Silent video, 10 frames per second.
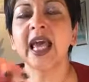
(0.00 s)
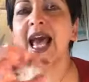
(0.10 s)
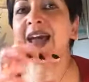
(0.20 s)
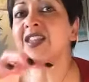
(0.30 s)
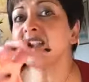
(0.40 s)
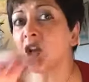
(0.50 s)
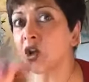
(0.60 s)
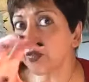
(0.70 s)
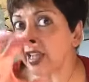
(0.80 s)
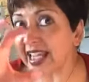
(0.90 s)
And there's a lot
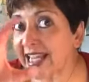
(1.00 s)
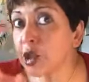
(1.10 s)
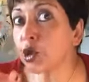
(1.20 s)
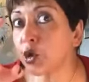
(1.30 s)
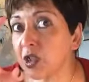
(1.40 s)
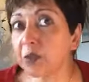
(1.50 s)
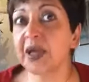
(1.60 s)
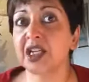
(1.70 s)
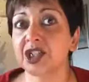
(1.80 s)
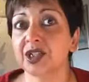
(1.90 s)
of
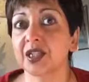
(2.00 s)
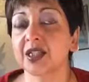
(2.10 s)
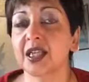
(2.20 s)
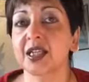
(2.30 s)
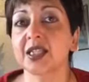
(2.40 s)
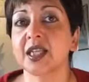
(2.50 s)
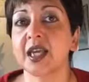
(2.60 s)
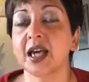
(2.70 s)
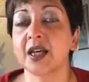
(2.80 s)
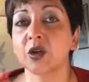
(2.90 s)
introspection, as I
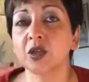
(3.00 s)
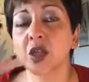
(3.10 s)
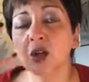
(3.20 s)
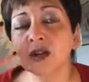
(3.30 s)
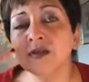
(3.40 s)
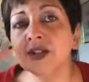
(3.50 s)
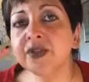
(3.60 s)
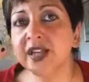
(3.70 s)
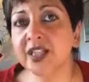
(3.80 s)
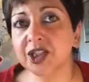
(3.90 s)
say, there's a lot of
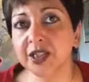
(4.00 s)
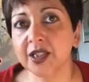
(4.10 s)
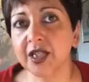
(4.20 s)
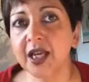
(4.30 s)
reflection.